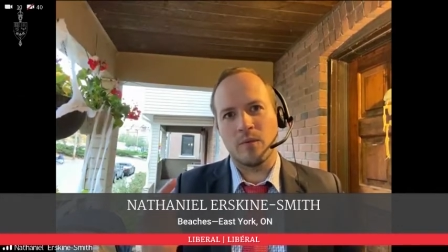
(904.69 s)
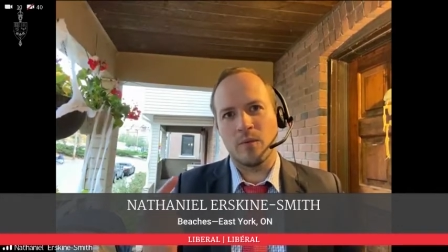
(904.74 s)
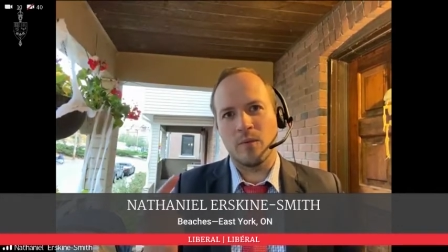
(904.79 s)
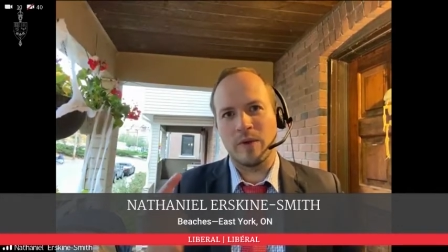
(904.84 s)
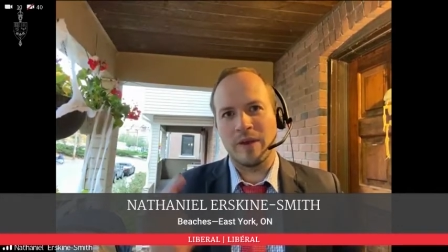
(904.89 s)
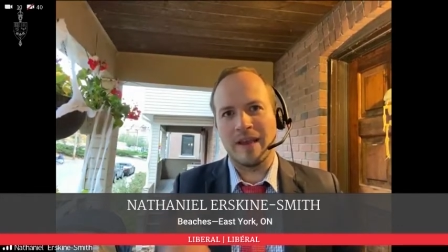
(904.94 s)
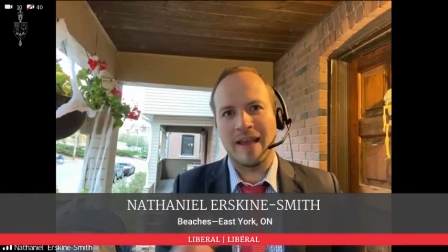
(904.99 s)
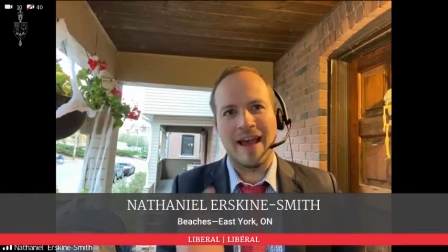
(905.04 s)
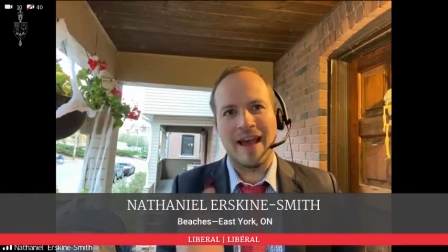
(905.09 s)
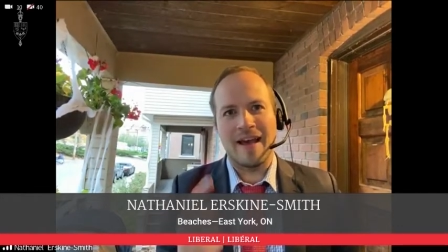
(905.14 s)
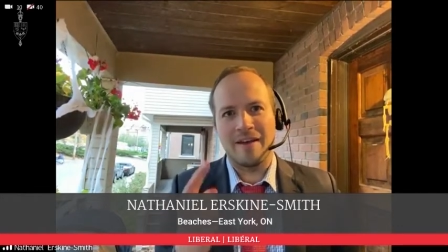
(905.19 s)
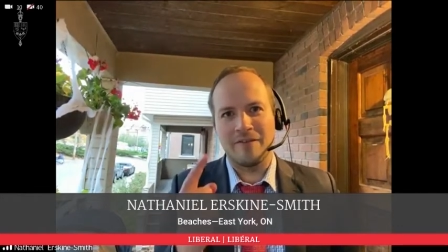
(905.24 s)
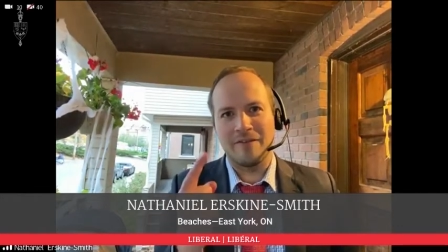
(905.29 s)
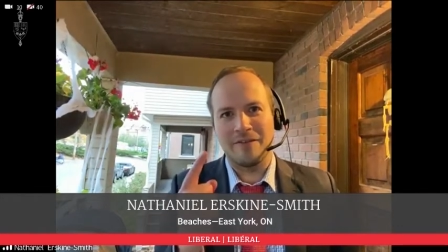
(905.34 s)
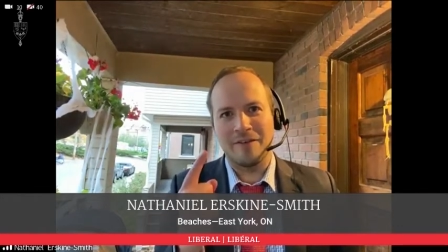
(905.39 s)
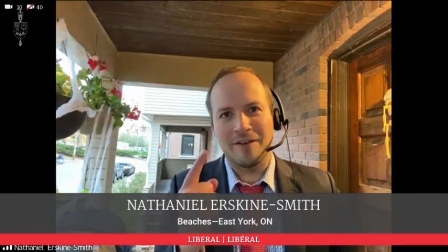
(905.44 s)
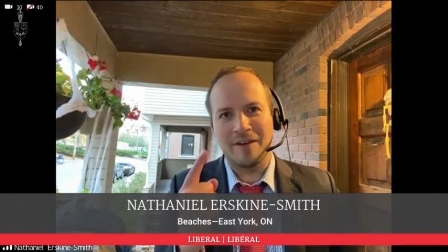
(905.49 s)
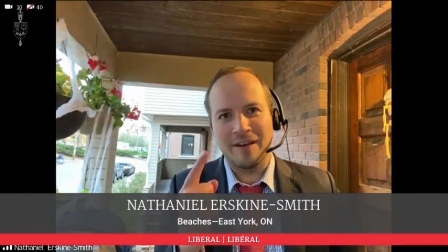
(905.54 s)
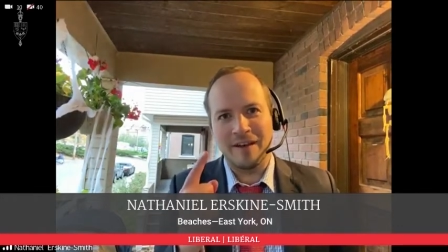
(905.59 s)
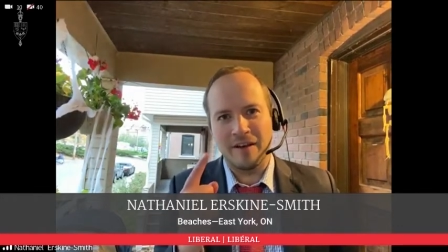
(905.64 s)
we
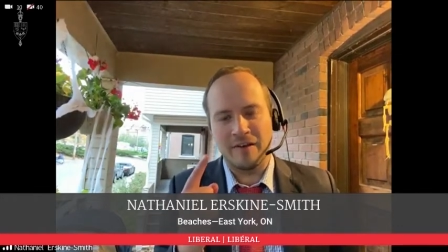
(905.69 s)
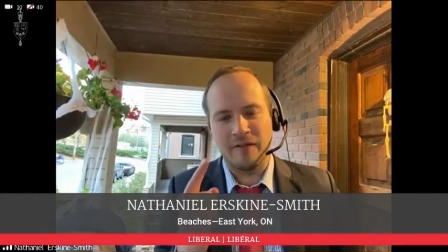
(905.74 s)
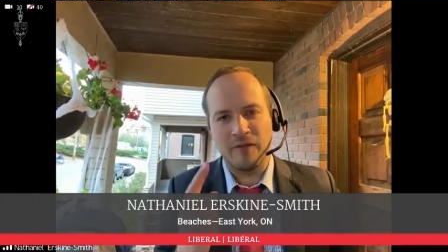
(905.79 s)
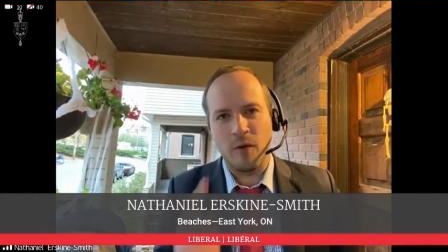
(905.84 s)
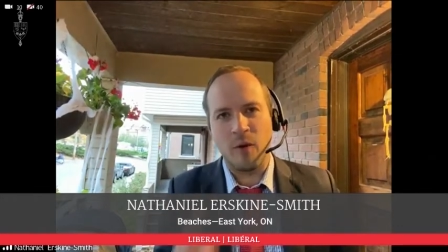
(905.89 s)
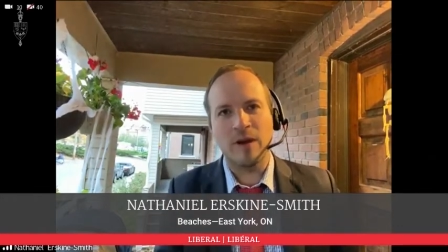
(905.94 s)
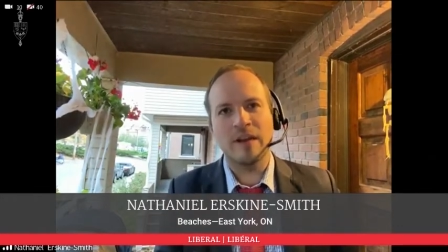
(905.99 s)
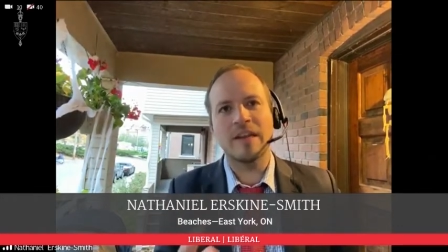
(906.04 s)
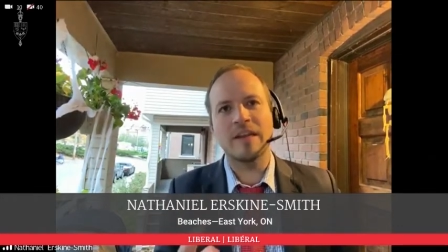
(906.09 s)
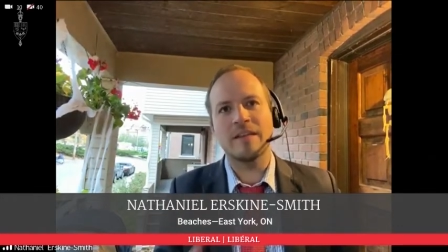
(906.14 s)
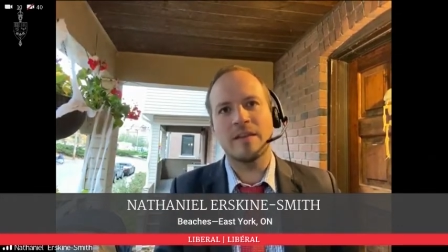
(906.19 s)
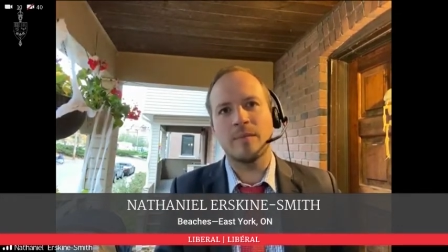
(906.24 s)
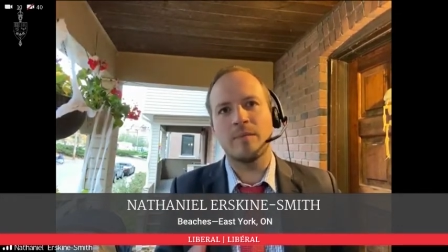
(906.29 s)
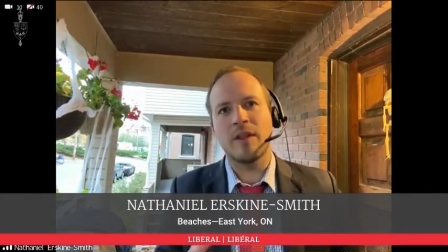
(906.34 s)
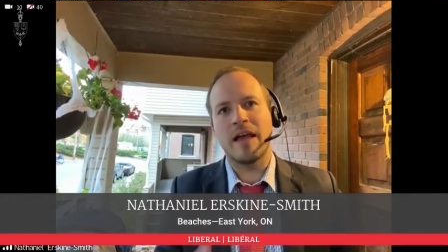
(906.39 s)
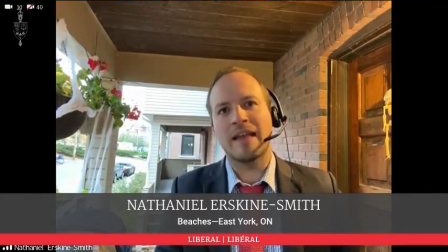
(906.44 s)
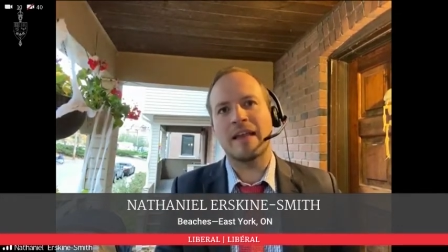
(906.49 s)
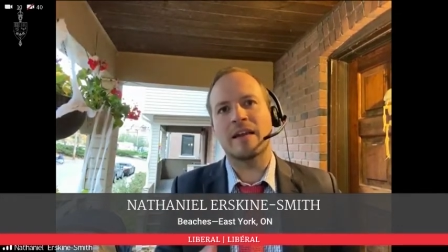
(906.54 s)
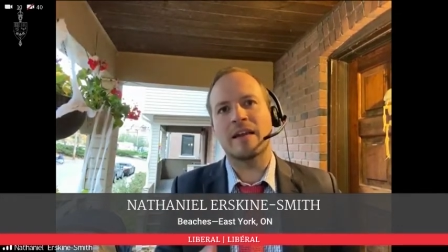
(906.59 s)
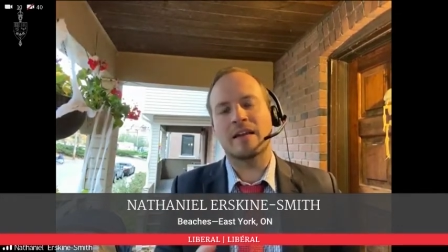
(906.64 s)
have avoided the
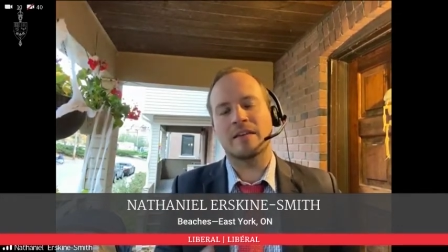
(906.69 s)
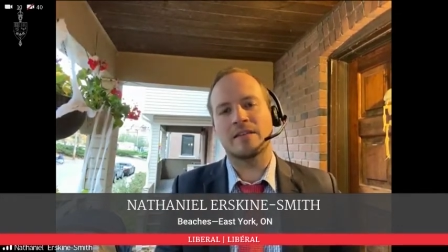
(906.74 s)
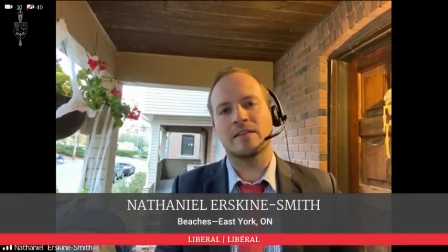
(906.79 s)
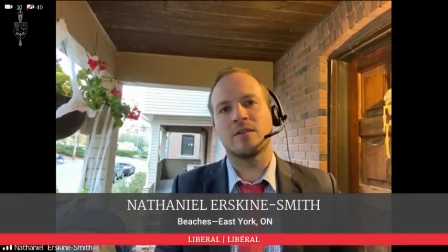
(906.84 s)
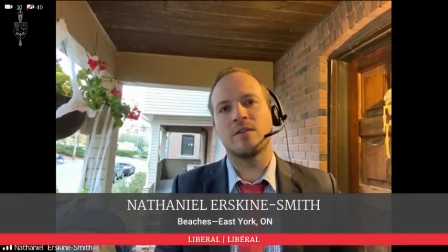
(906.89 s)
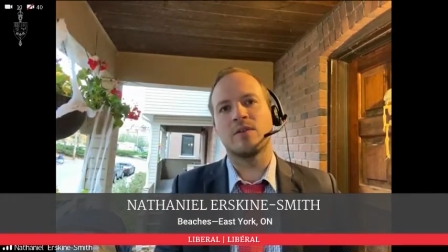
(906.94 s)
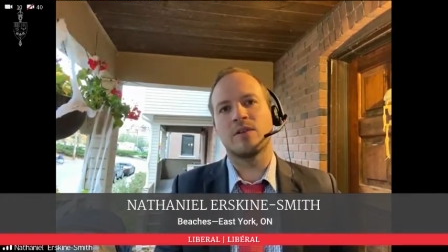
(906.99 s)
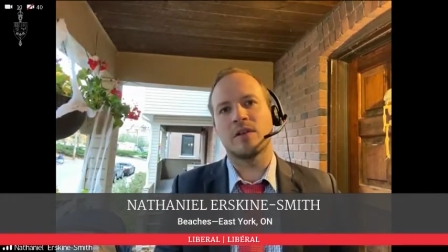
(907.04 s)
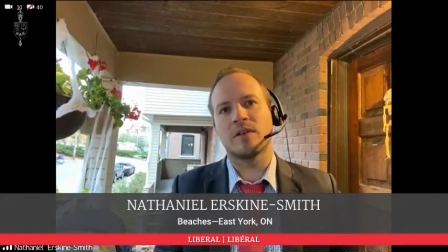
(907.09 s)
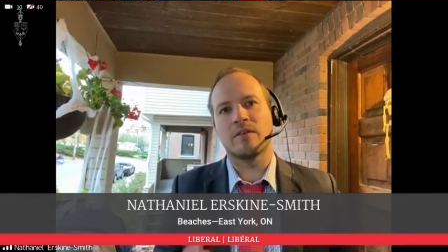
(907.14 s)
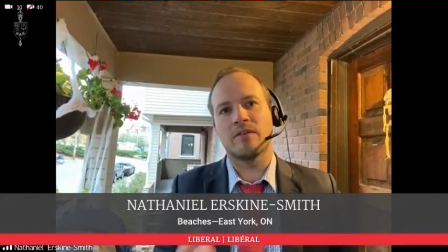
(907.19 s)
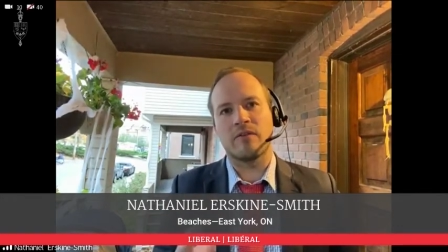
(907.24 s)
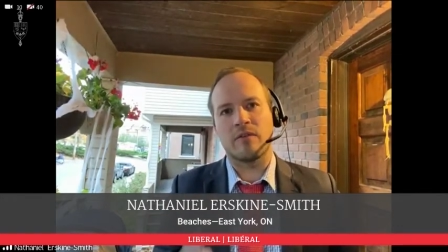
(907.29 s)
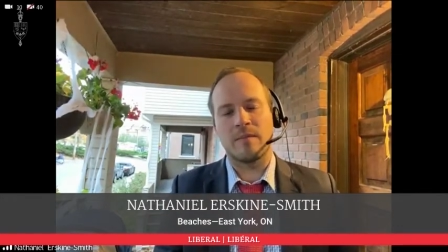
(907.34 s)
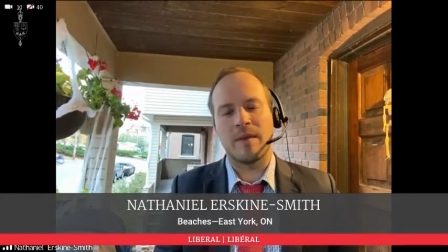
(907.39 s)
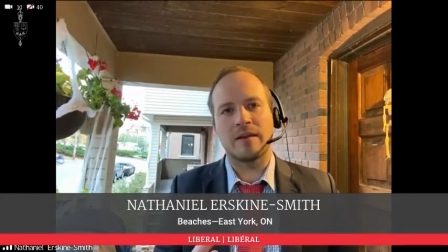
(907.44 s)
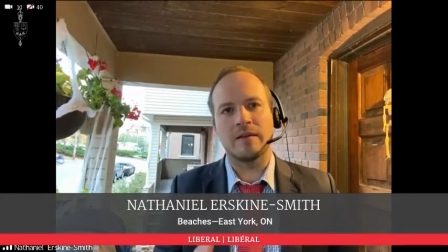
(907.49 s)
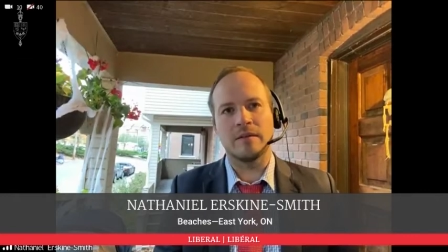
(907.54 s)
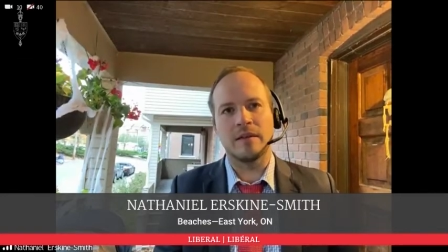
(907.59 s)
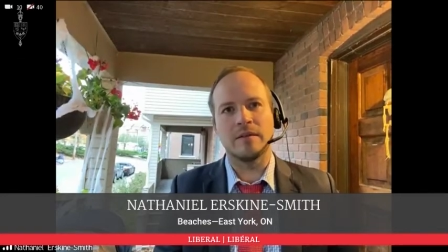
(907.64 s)
blanket exclusion for
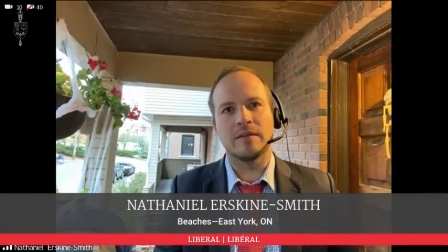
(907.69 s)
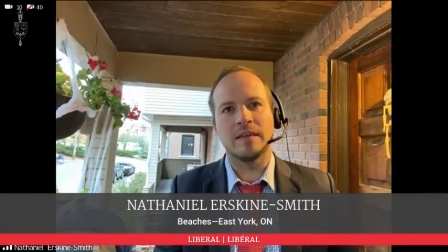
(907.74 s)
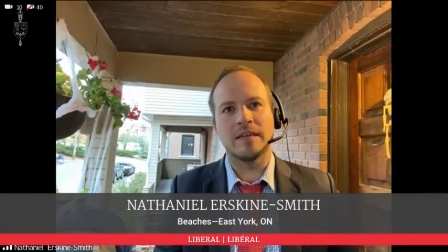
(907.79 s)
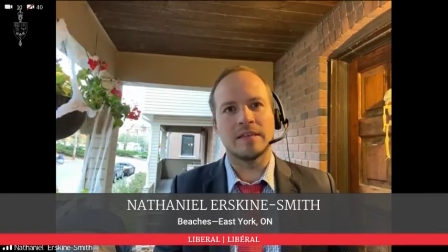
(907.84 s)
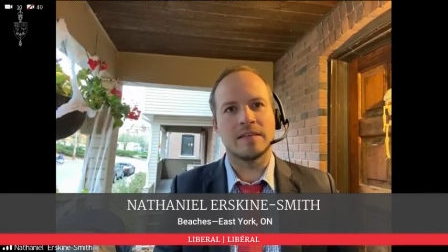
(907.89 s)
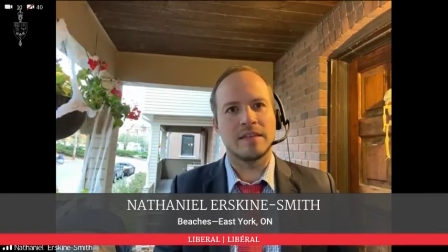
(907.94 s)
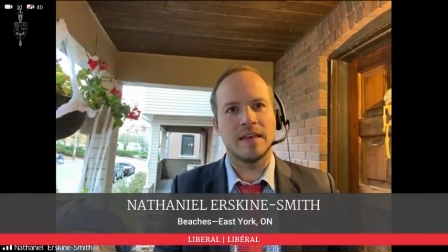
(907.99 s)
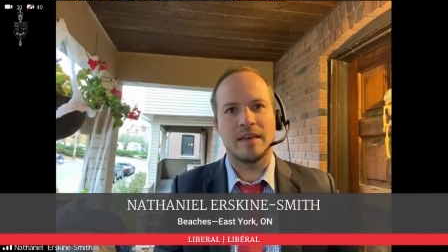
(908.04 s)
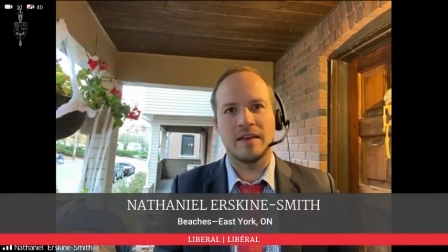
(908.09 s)
mental illness.